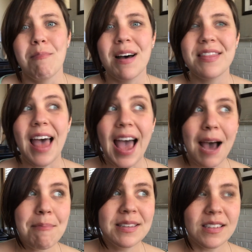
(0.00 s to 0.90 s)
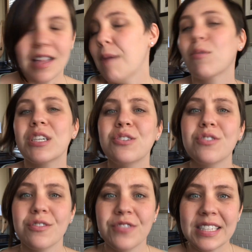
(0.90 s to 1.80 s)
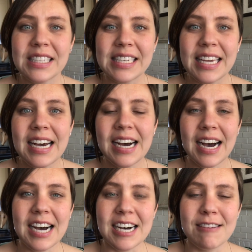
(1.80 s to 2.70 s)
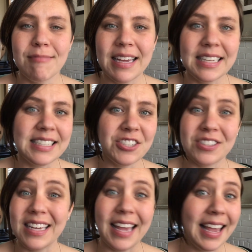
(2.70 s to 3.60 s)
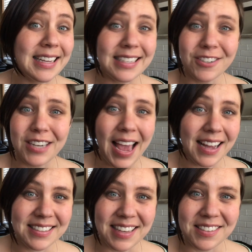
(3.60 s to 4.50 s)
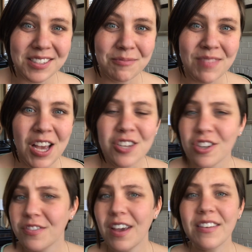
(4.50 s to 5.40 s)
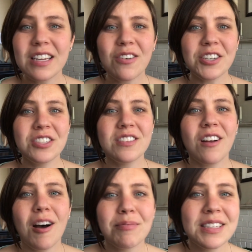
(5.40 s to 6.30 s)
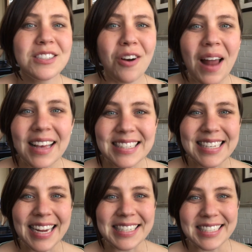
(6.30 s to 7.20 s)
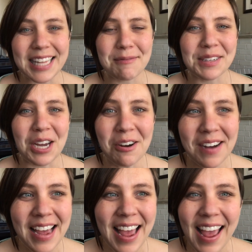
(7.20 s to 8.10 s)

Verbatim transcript: But the app is a lot more user friendly um, and just handier to access. So if you have any questions at all, please don't hesitate to let me know.